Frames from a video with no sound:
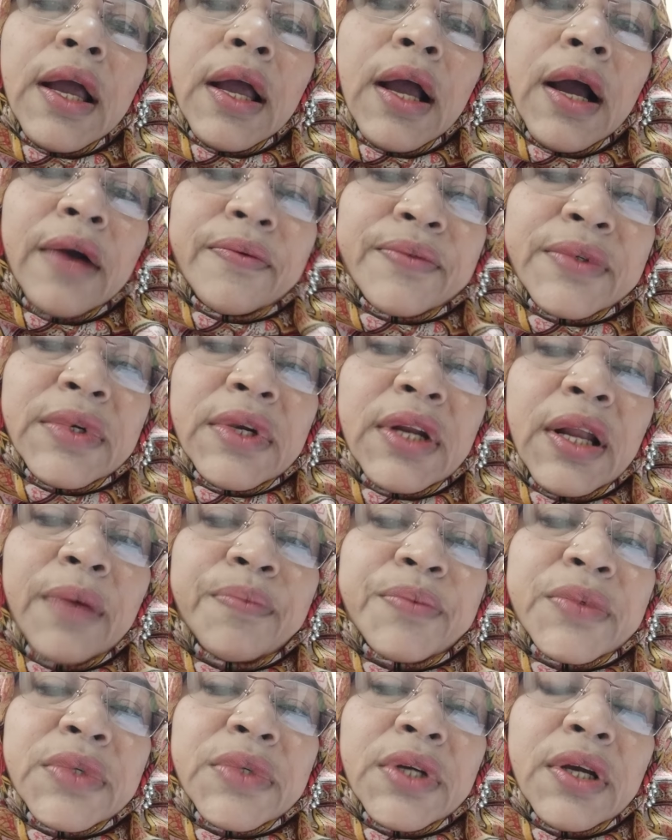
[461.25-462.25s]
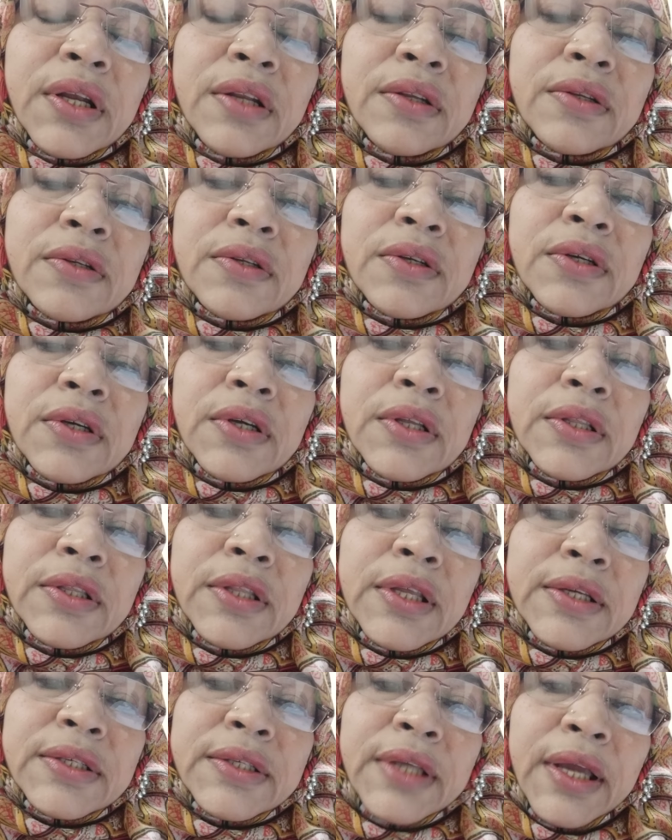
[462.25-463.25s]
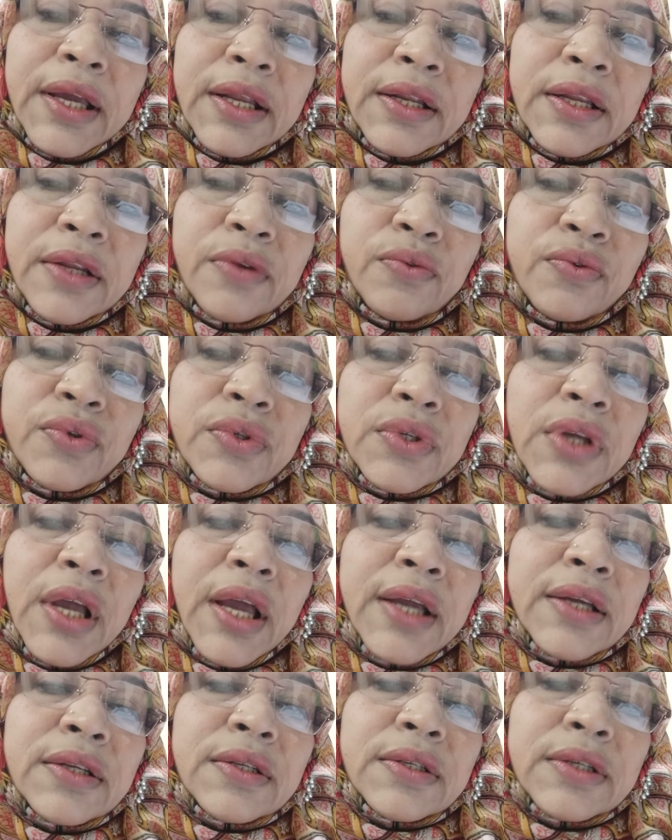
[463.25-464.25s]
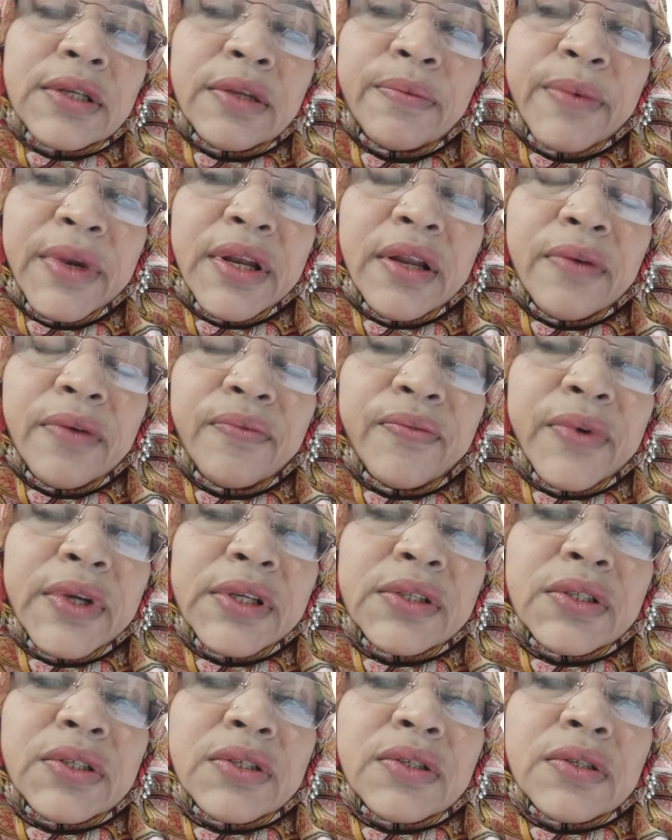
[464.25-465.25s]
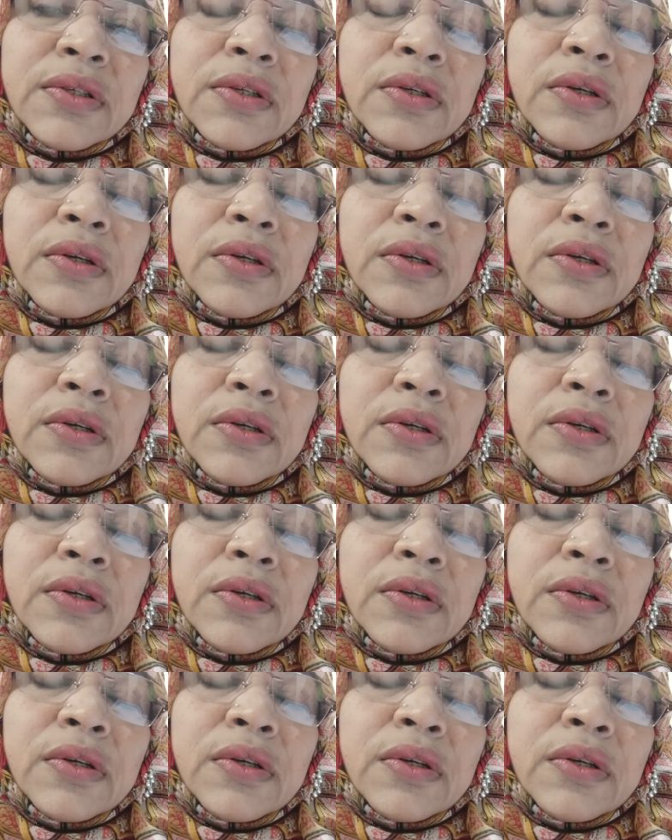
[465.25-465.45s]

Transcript: After ruptured, the secondary oocyte in metaphase